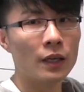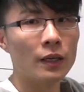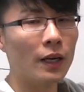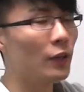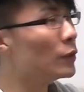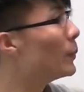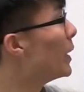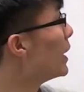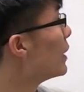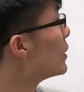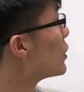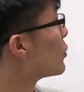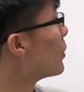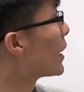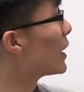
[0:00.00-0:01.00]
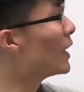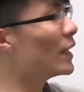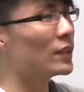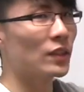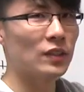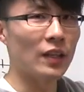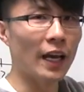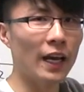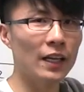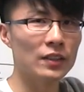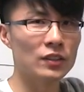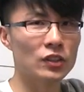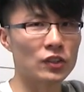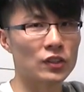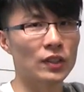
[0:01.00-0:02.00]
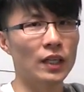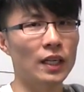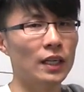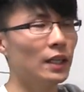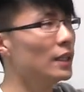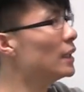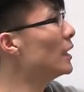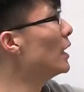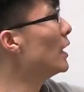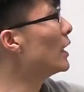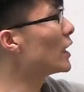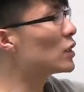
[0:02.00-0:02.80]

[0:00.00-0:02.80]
Now you may just recognize this as just an